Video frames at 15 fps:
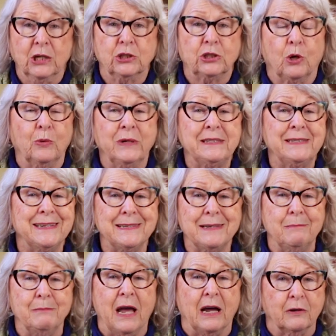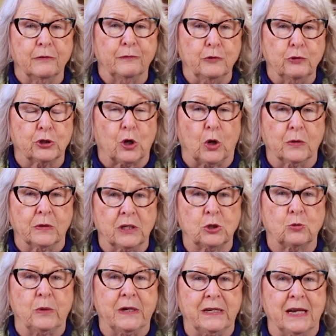So it doesn't matter if you start
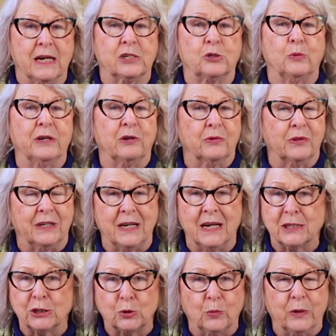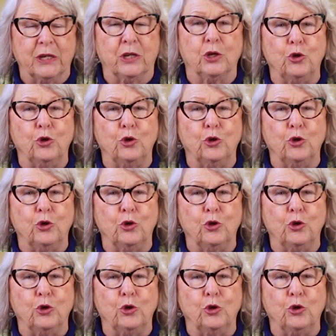this week, next week, or the next week,